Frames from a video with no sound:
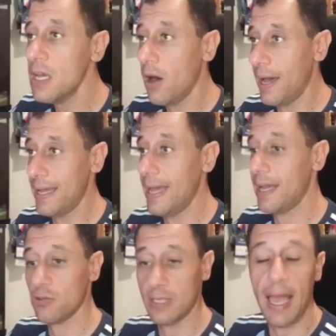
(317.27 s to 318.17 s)
I
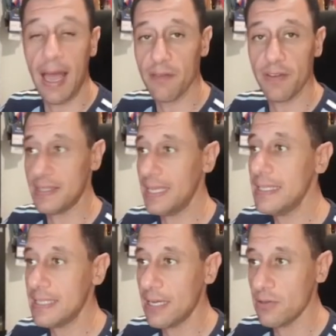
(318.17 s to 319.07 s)
actually have an
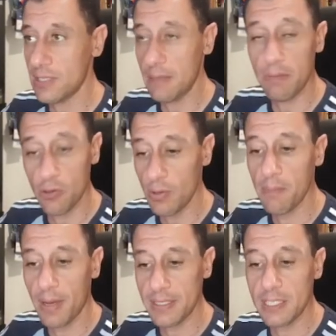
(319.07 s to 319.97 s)
Intel C P U in
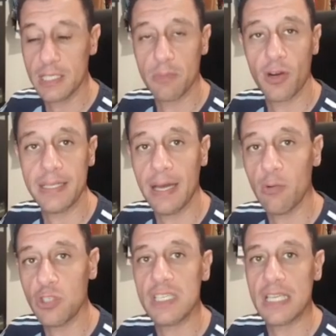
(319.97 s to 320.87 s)
my system right now,
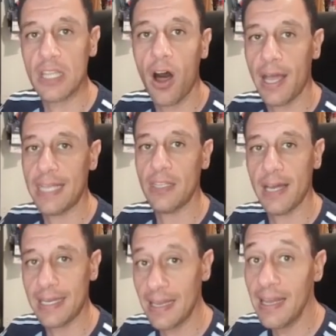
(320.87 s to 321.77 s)
which is an i
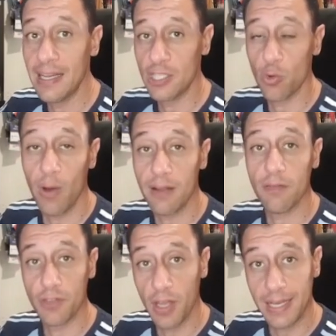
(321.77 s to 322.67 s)
nine
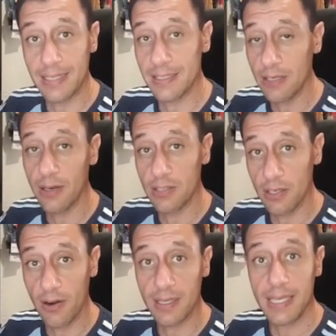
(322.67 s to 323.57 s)
twelve nine
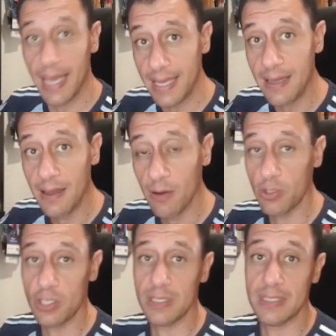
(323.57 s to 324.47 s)
hundred K,
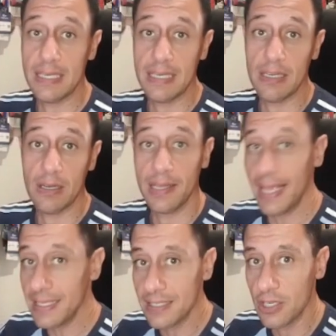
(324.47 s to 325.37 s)
which is the
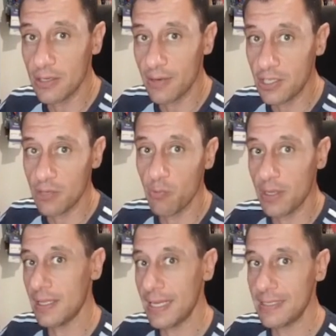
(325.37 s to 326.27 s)
latest generation. Well,
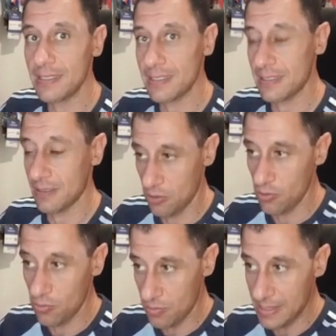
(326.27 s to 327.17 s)
the latest
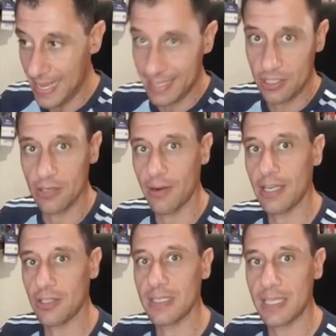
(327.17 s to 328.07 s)
new next
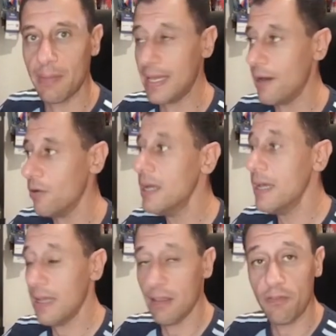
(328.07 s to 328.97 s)
generation is coming out
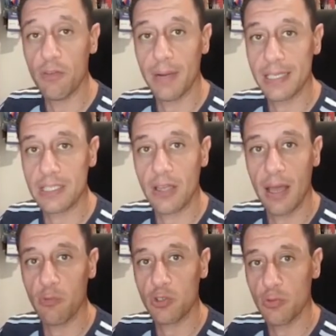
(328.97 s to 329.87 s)
in a few months'
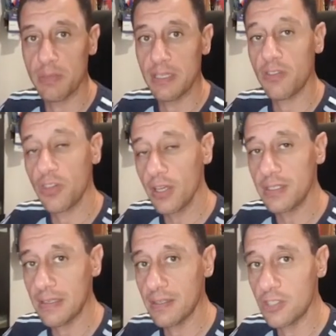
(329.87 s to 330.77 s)
time, which will be the
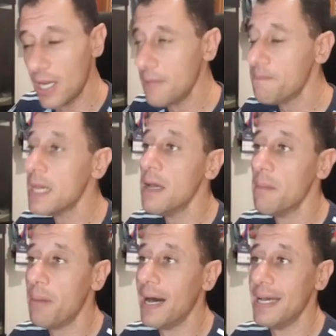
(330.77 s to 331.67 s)
thirteenth gen,
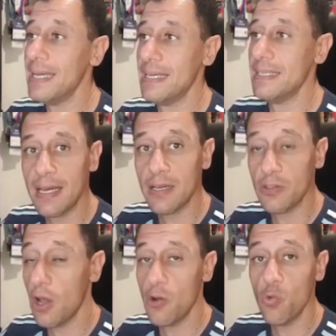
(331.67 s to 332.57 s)
but it is
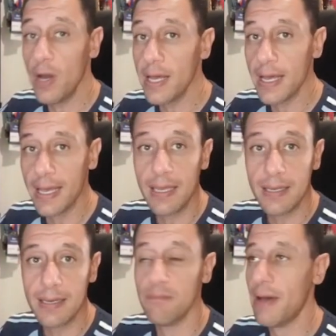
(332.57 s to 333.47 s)
nowhere in
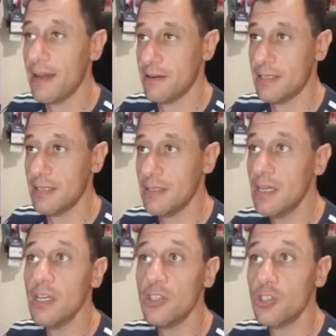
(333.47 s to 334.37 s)
comparison
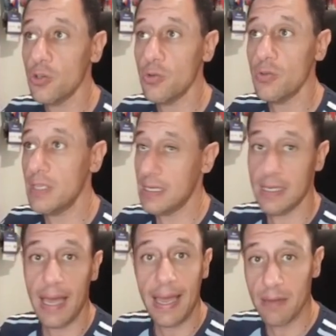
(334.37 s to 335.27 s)
to
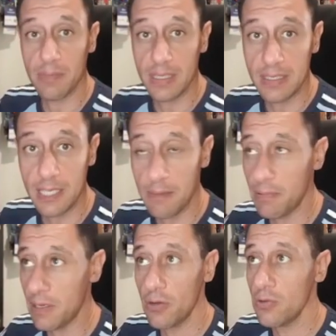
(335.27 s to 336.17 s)
the A M D C
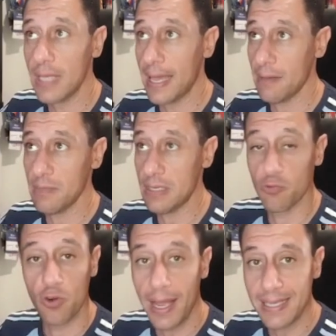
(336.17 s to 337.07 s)
P Us, A M D
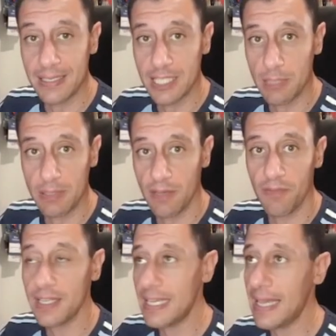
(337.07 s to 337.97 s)
Ryzen
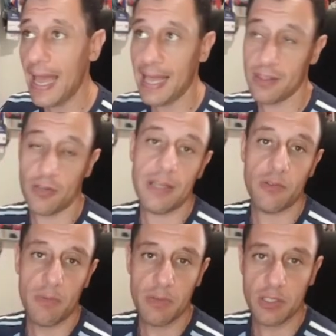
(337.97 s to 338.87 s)
specifically, and
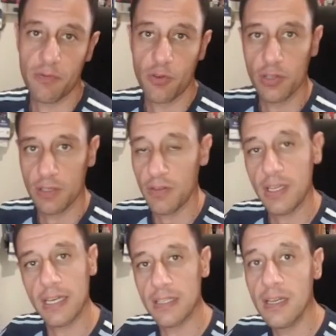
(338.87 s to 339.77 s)
Threadrippers, of course, if you
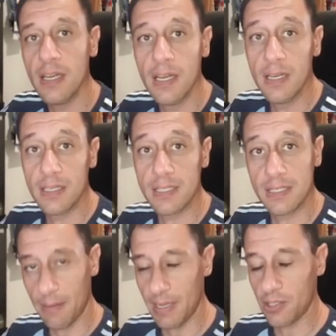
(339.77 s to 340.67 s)
can
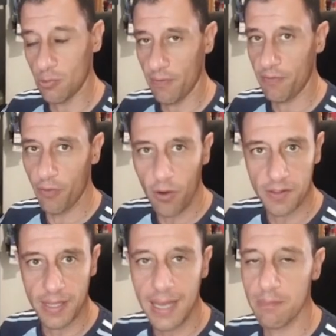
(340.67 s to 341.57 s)
stomach to
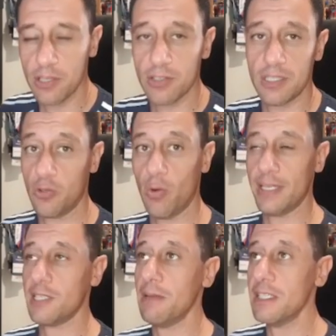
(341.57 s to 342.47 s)
afford that, because it's quite
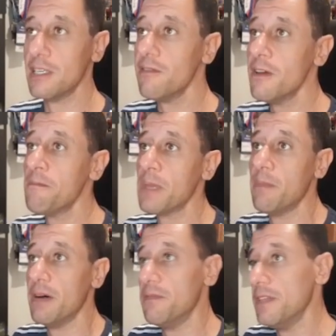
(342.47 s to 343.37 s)
expensive.
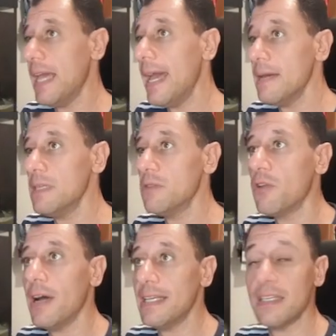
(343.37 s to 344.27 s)
But for the A M D
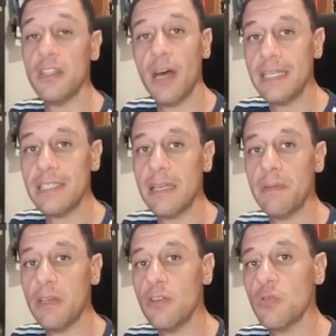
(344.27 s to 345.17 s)
Ryzen nine C
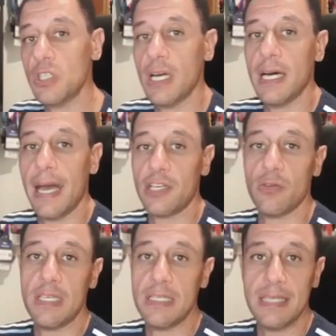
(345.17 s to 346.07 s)
P Us, which are
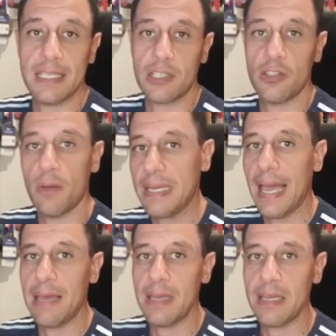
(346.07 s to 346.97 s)
actually desktop
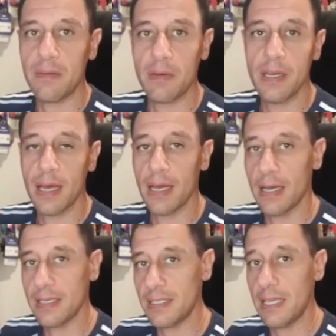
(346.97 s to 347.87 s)
gaming
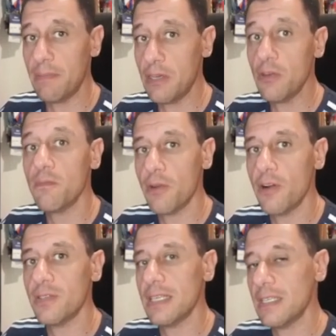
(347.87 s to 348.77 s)
uh, C P U
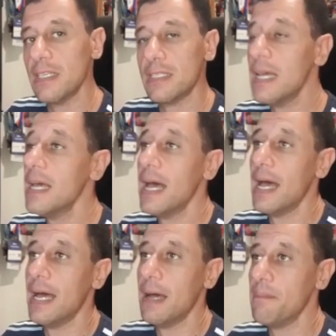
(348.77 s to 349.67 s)
processors,
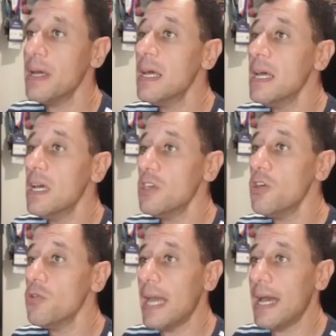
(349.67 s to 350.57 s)
um,
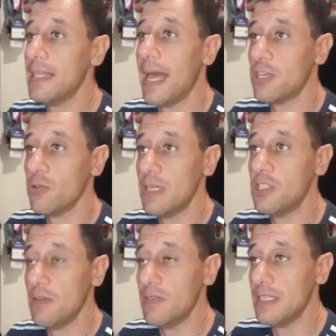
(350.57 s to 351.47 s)
you can actually
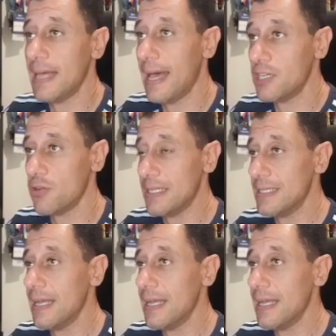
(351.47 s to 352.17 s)
achieve these hash rates.